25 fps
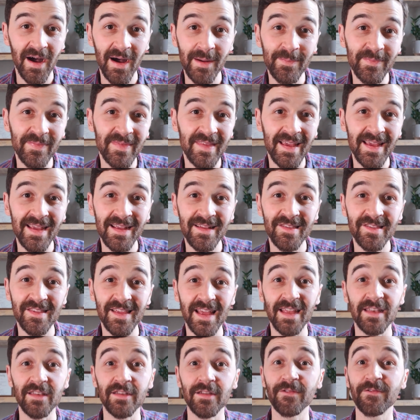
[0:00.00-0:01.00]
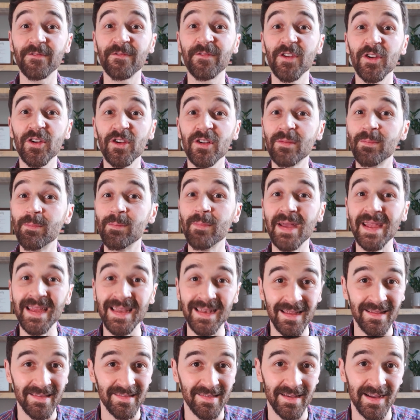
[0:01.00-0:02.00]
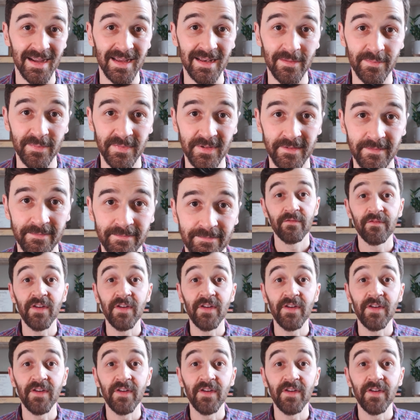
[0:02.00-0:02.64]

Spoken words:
updates and deferred maintenance items.